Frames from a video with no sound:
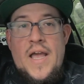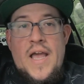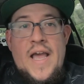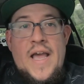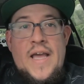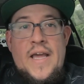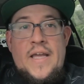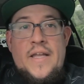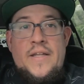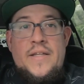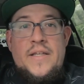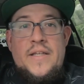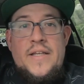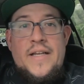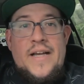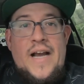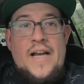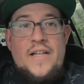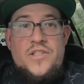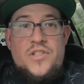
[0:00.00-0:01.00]
and
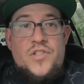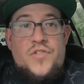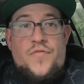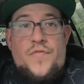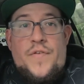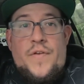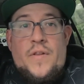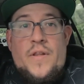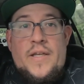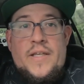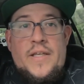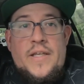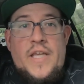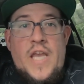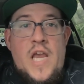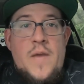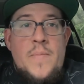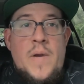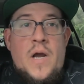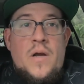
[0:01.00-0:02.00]
I just feel like it
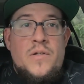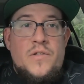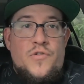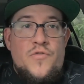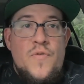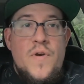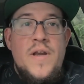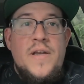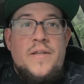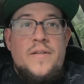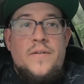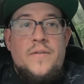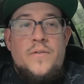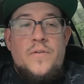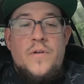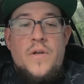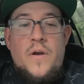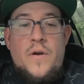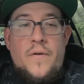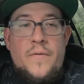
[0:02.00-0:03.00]
came out great,
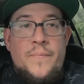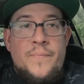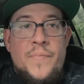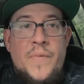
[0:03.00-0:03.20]
you know.